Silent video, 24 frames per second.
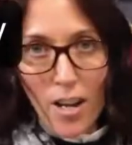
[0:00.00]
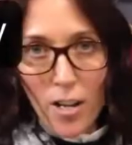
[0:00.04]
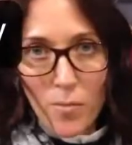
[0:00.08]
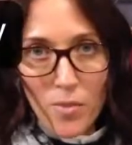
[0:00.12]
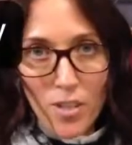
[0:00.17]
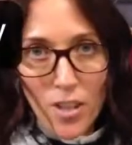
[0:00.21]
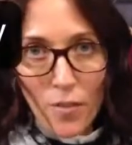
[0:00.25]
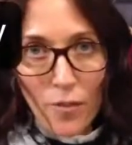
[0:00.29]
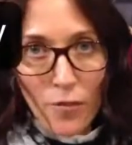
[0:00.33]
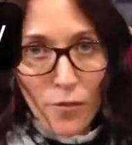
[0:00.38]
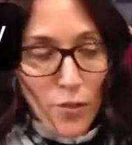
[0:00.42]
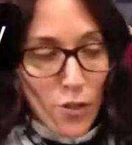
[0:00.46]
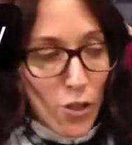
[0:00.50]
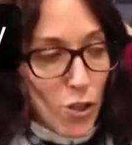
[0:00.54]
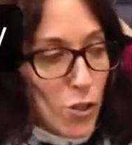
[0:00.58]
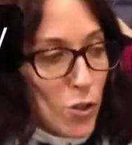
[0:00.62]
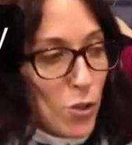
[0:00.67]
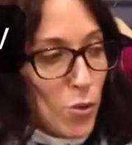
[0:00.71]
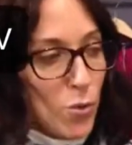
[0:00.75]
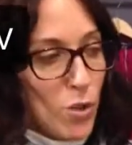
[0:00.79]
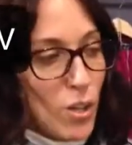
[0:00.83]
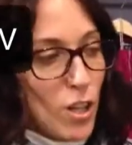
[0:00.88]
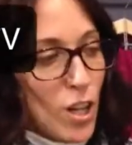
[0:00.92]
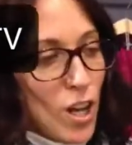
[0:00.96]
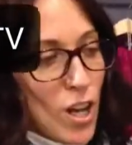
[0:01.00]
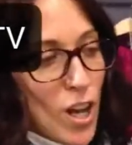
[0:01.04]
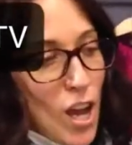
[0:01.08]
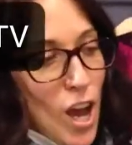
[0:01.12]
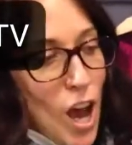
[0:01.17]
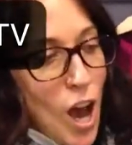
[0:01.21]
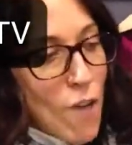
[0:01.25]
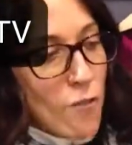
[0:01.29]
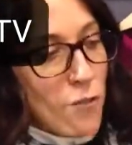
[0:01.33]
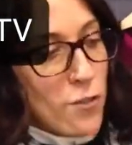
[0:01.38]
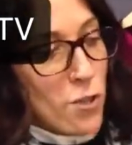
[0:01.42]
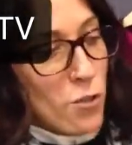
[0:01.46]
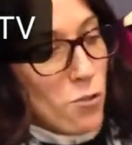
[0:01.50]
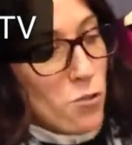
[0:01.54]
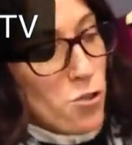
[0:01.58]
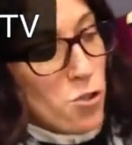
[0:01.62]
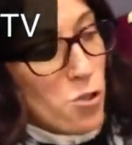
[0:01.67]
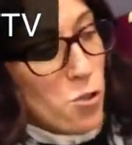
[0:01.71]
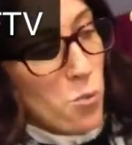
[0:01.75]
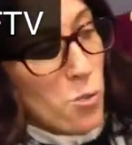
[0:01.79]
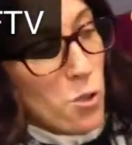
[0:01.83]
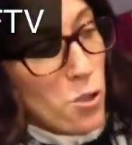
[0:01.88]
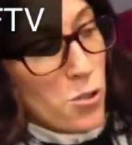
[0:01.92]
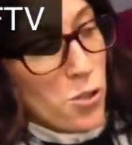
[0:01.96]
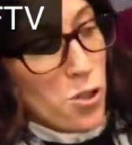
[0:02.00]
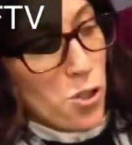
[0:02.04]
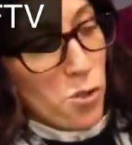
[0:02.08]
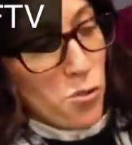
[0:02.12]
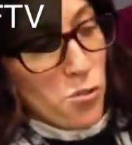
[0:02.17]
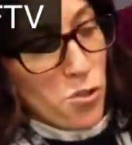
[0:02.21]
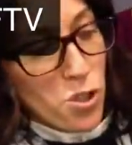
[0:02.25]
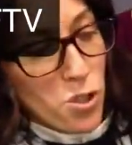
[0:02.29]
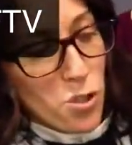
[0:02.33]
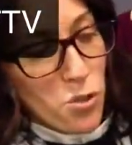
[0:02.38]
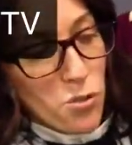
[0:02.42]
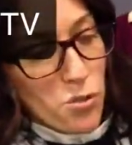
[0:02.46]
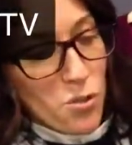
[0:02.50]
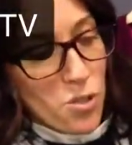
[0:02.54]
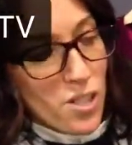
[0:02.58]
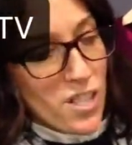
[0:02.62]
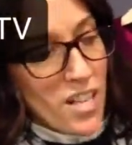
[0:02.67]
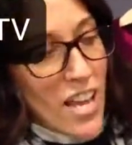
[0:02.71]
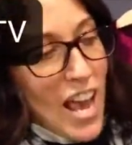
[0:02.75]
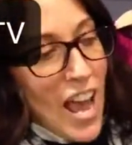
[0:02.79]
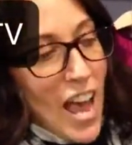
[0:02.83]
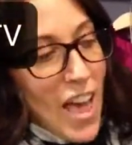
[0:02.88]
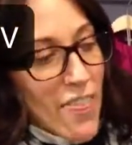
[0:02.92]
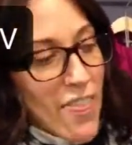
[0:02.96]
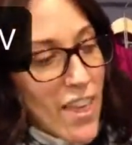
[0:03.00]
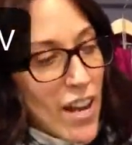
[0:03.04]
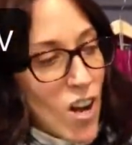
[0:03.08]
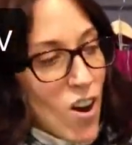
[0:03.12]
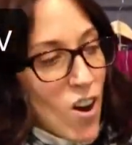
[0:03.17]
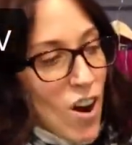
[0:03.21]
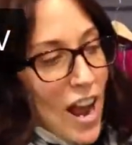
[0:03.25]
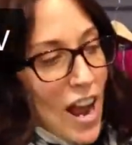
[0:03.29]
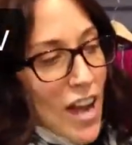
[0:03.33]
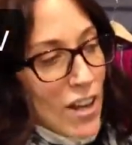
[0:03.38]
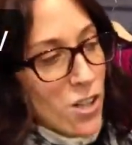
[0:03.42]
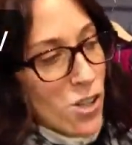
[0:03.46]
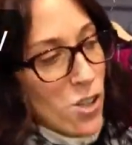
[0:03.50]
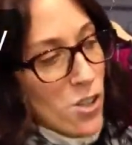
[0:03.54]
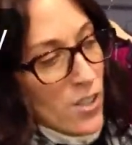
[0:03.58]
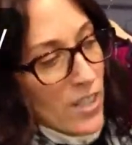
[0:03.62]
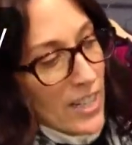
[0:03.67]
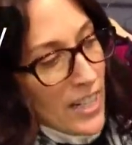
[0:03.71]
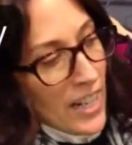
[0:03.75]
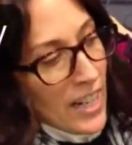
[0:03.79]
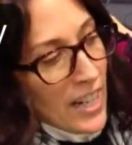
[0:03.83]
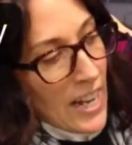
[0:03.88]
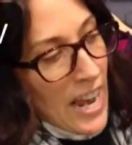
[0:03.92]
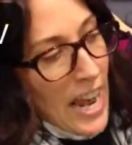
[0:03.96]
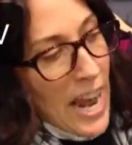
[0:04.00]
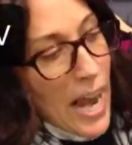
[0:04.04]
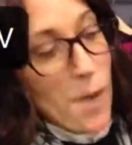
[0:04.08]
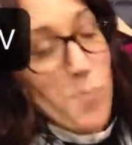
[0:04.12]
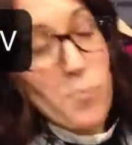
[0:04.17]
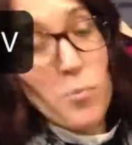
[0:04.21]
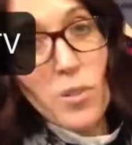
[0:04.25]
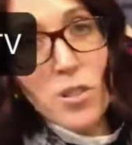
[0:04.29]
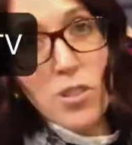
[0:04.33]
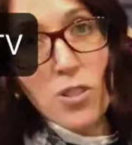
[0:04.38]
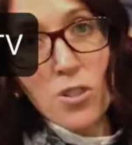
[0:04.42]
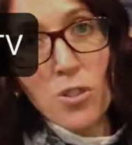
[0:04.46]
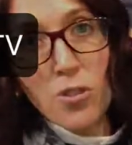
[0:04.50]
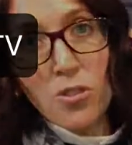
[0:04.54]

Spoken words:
Korea, United States, all over Europe, everywhere, South